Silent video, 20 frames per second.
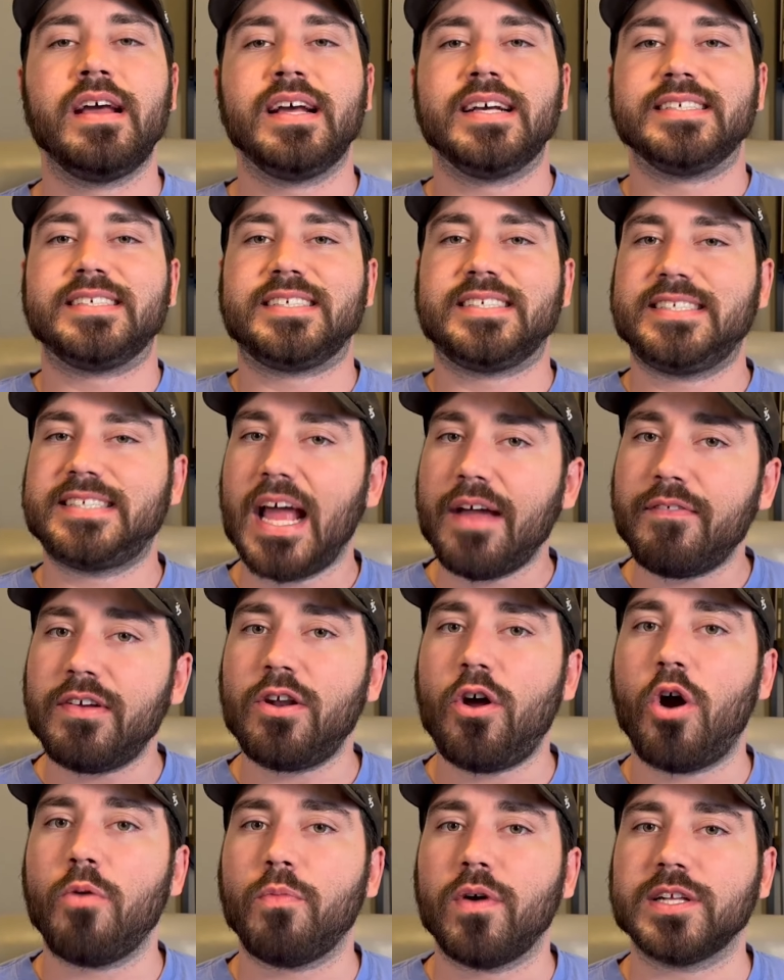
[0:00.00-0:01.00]
7
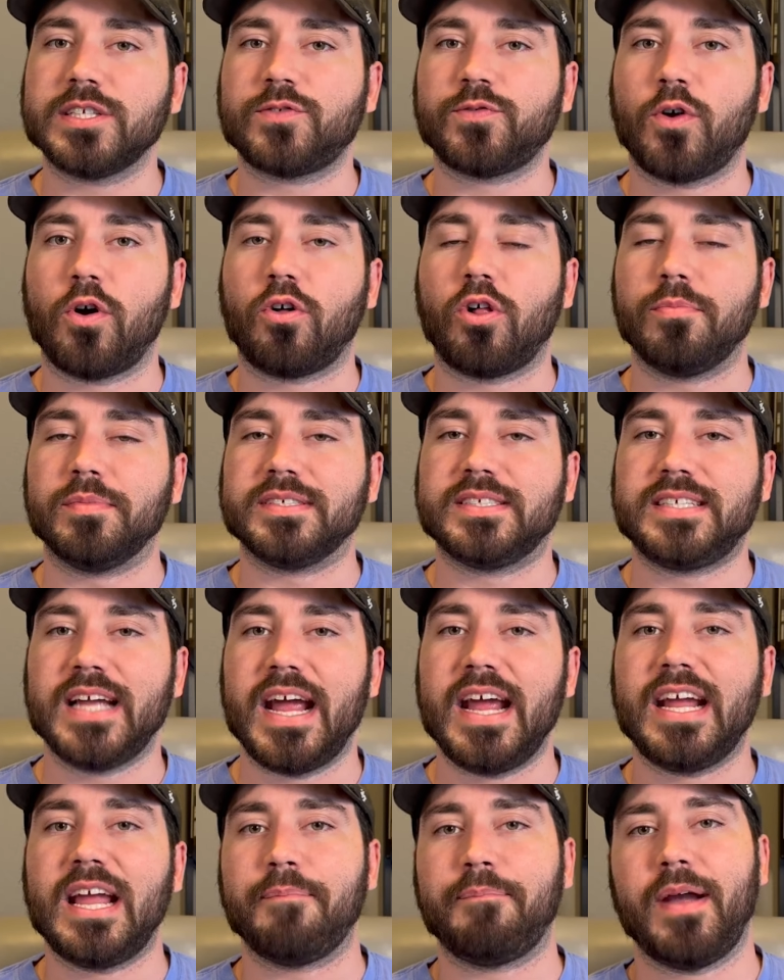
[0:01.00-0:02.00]
home runs for Oklahoma
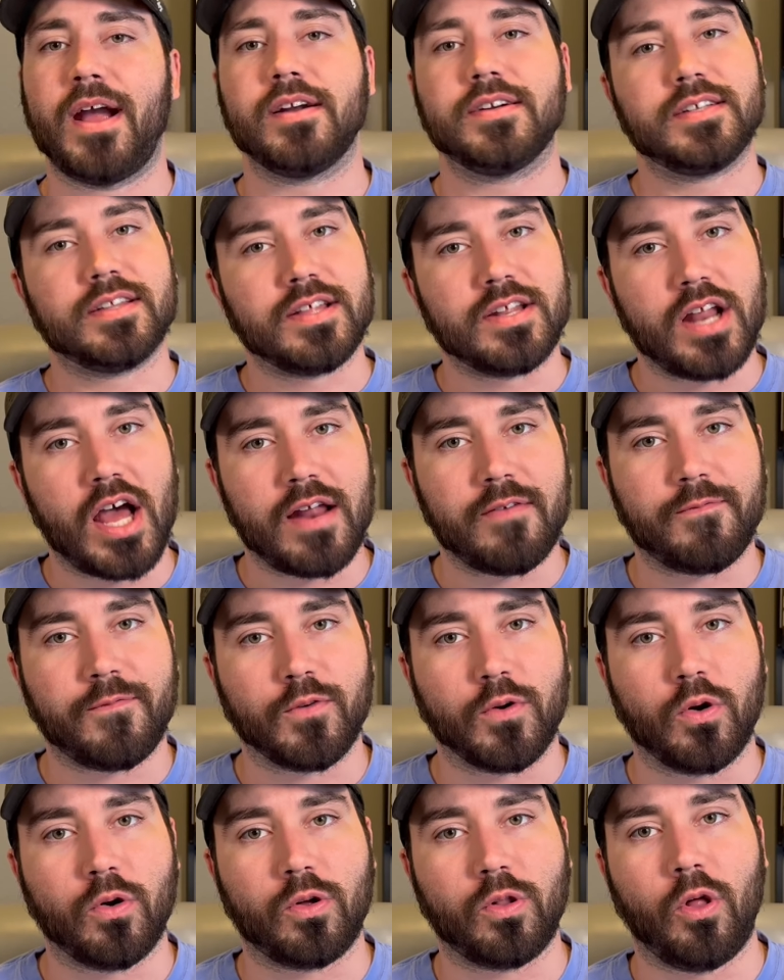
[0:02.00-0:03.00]
State compared to the none
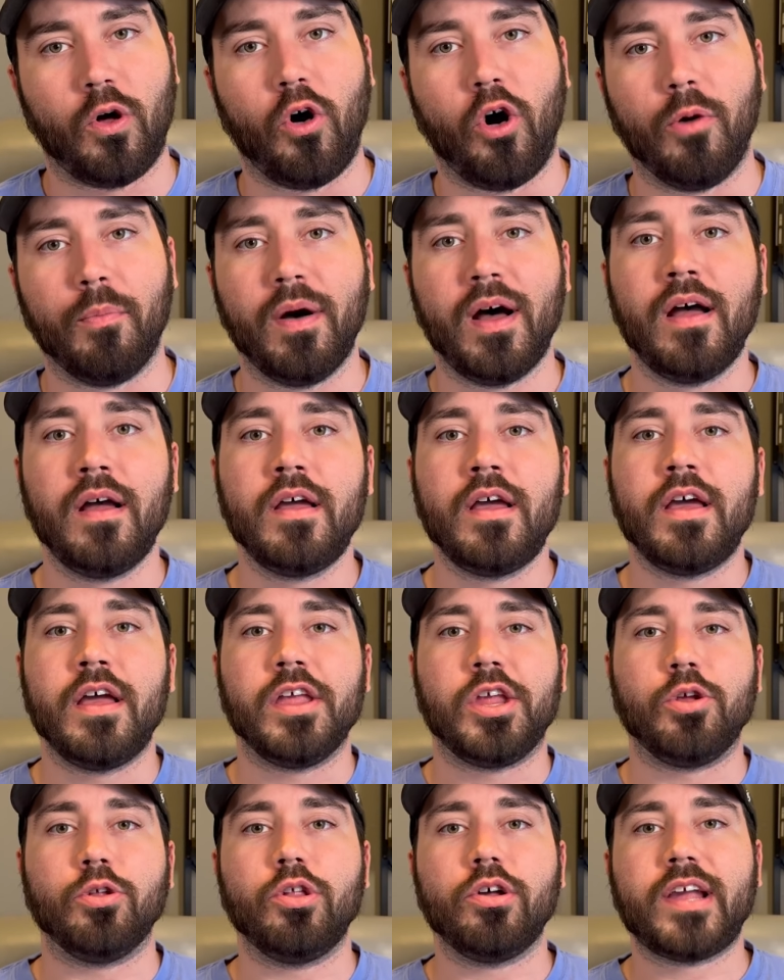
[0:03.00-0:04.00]
for Oklahoma.
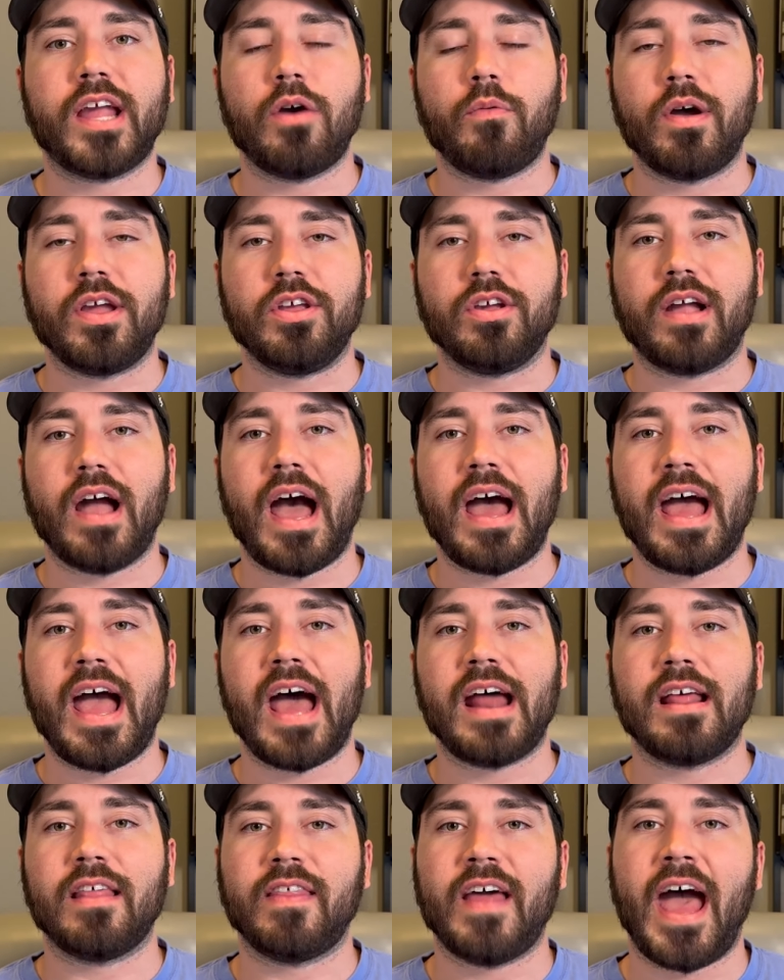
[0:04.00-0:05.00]
You look at what you got
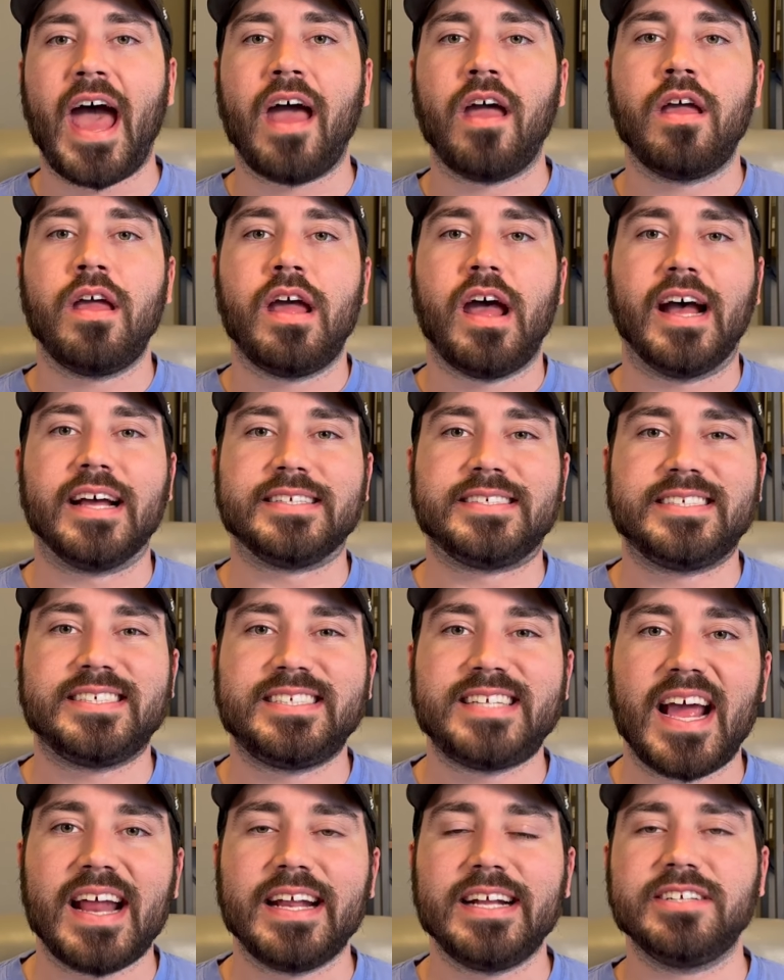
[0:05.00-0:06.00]
out of that, a
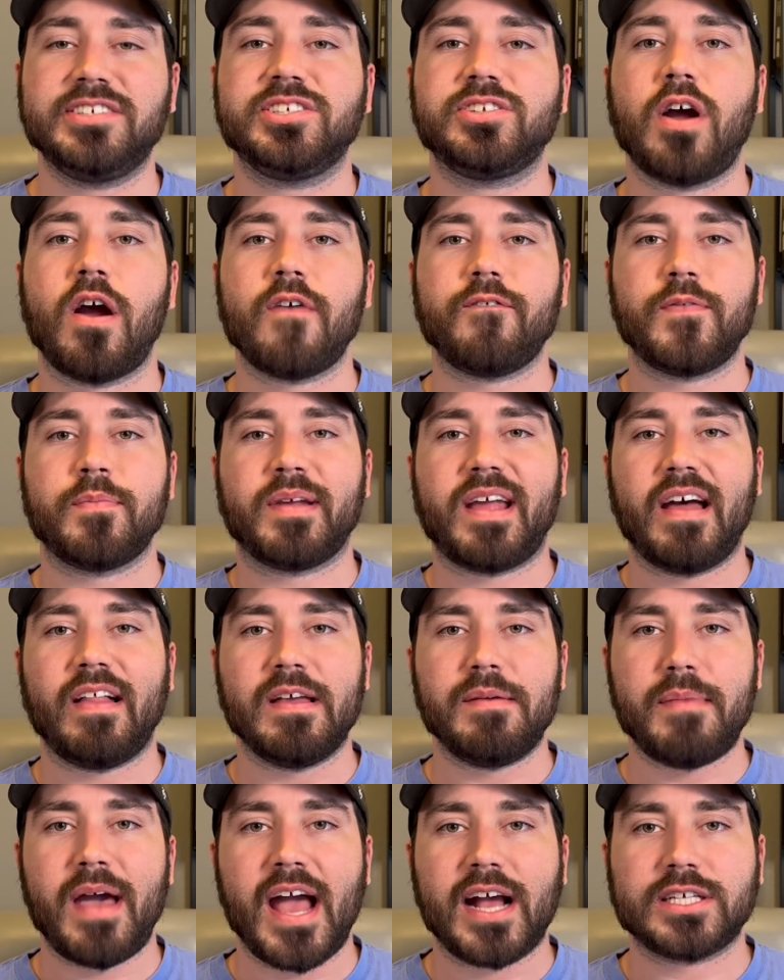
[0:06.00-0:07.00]
steady start from Kelly
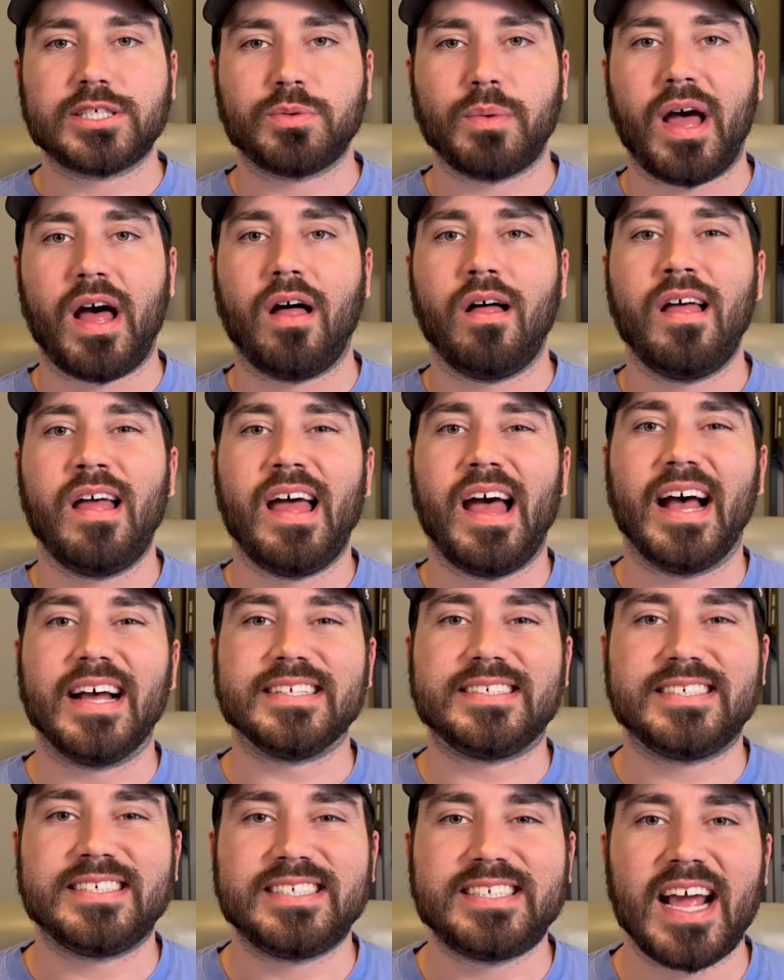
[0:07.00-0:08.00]
Maxwell, a
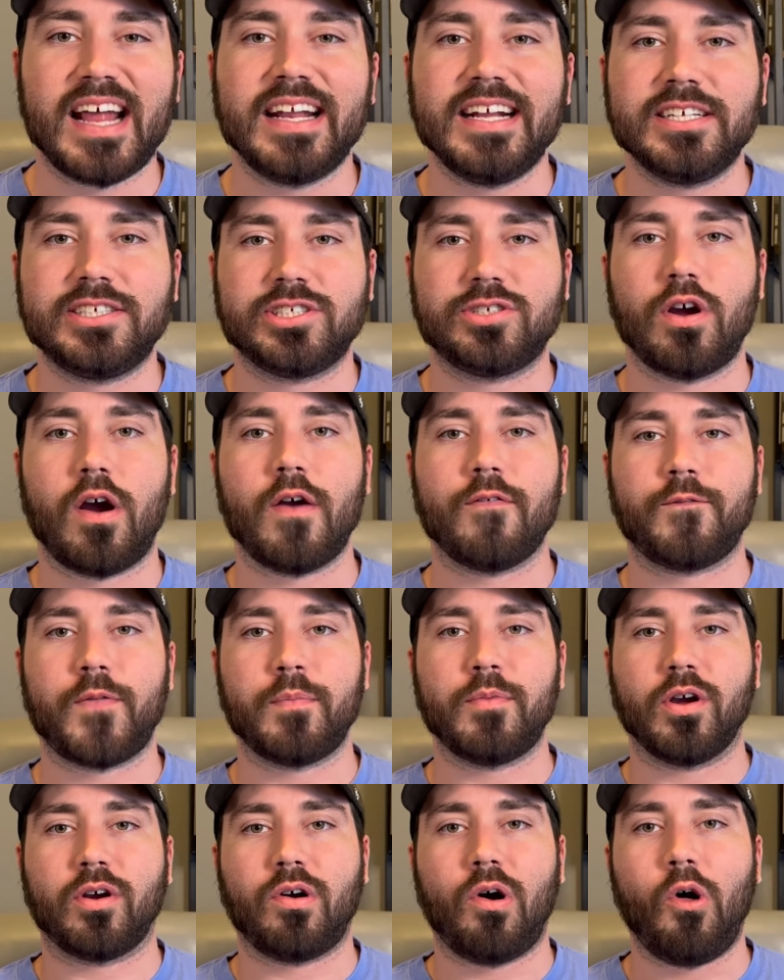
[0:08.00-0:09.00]
steady start from
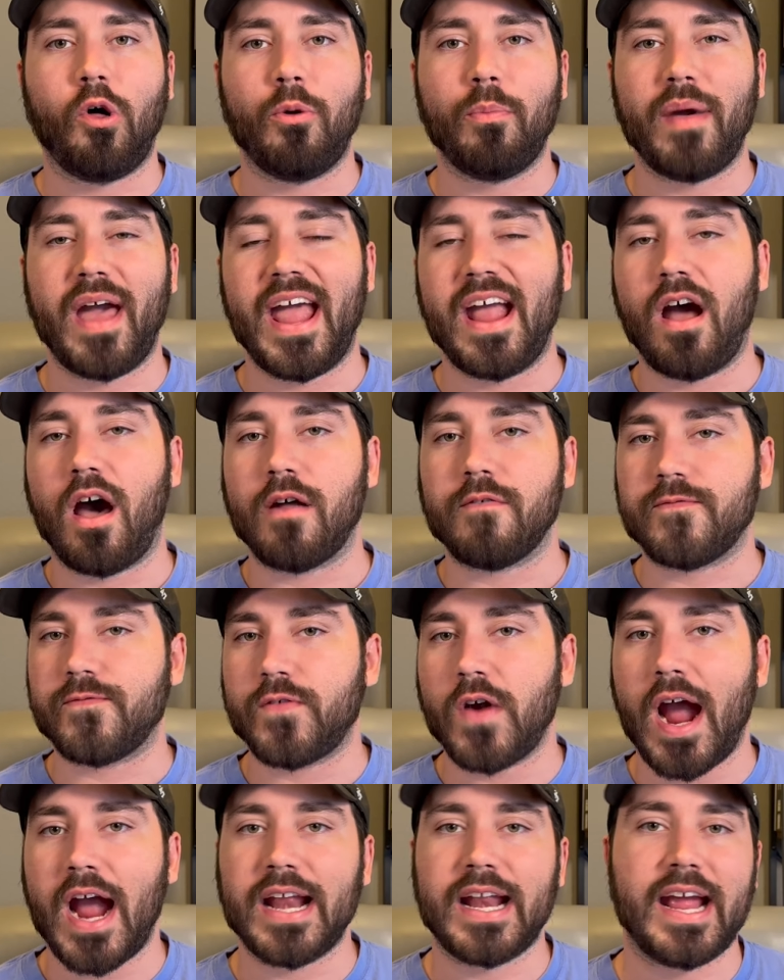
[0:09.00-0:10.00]
Nicole May on
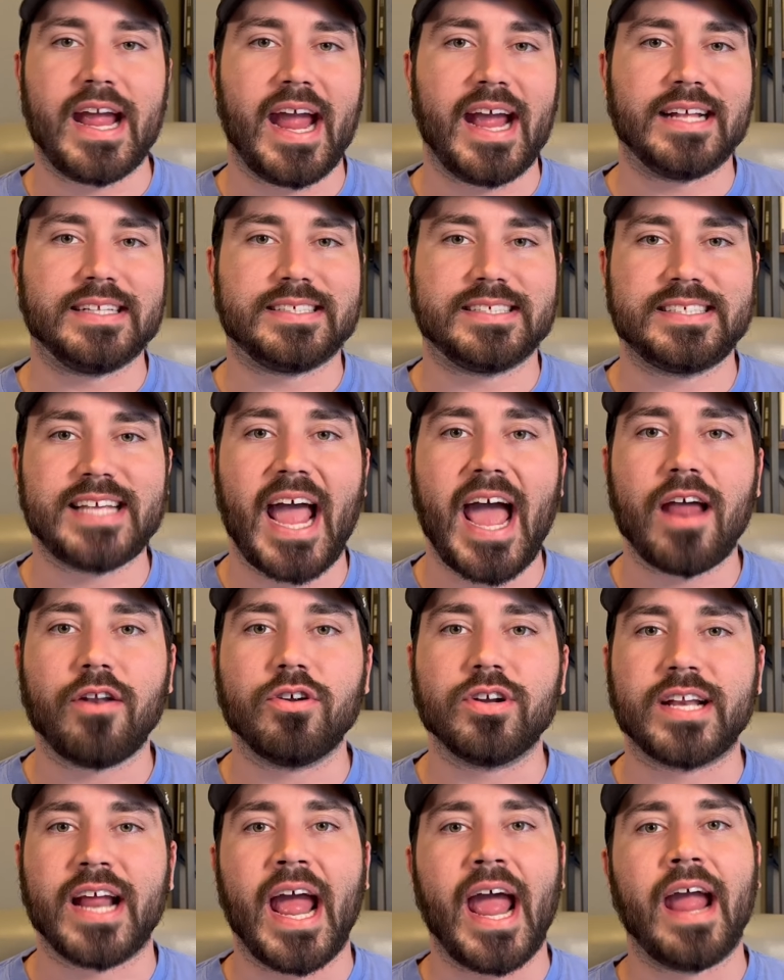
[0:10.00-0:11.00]
Friday and
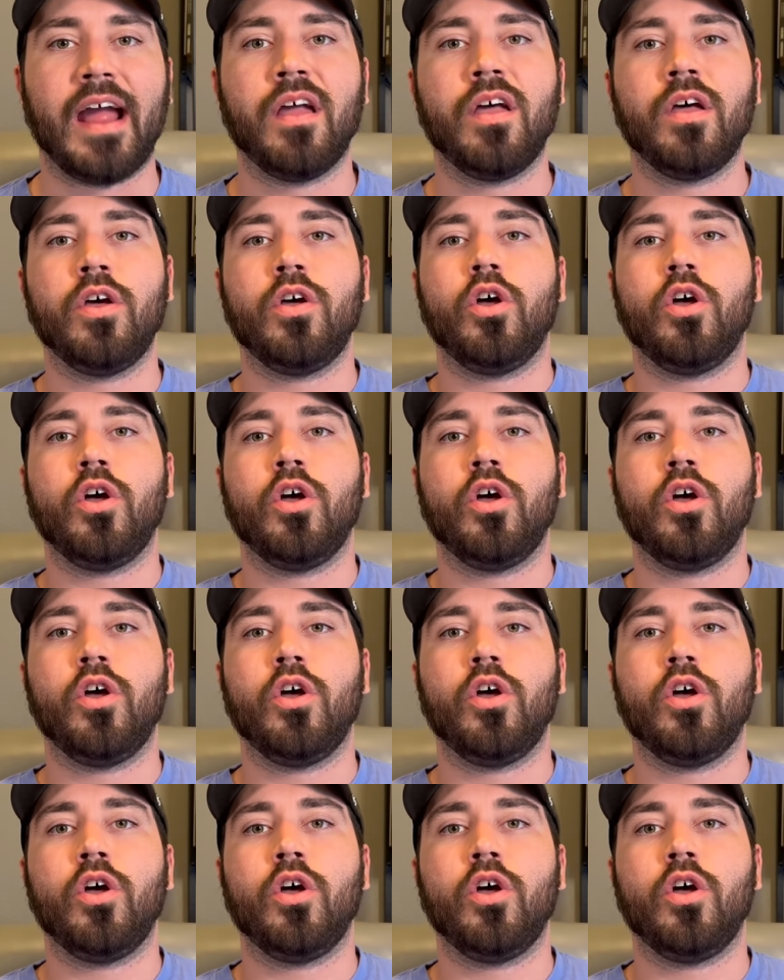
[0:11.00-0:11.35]
Saturday.